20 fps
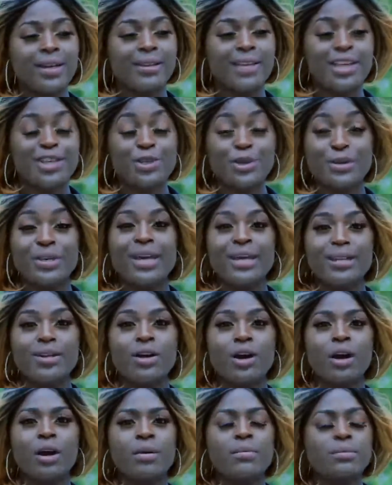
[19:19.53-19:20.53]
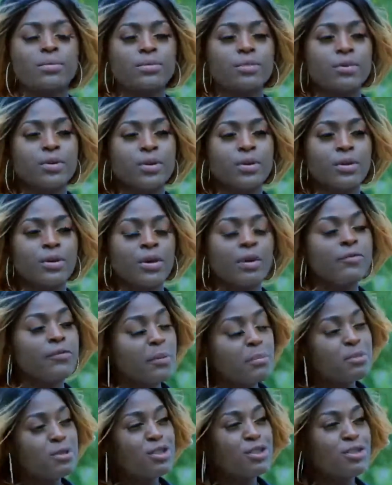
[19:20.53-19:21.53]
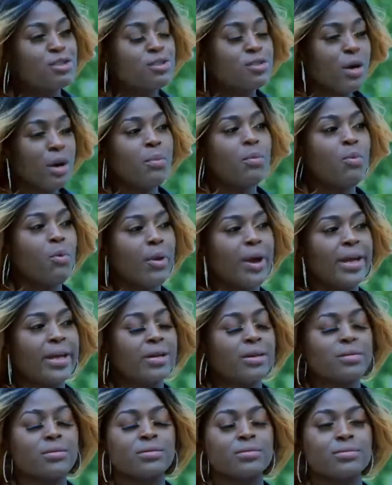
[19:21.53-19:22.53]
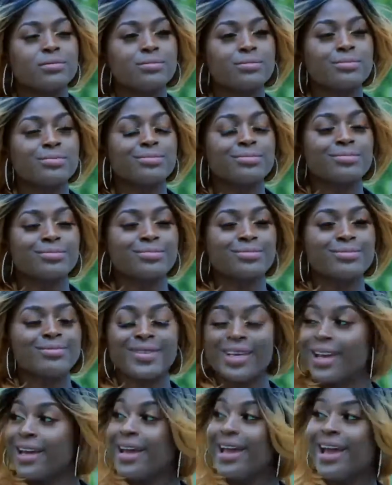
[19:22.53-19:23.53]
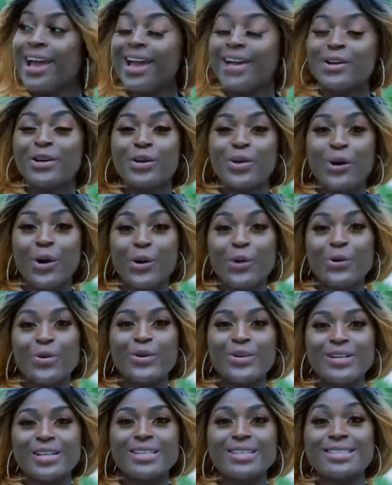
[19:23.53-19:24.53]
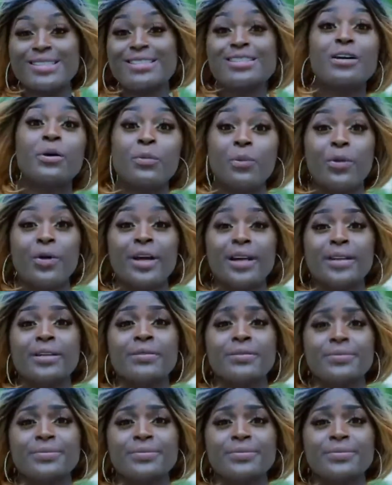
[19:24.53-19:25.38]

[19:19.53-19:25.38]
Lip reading: That you can come from somewhere and go somewhere.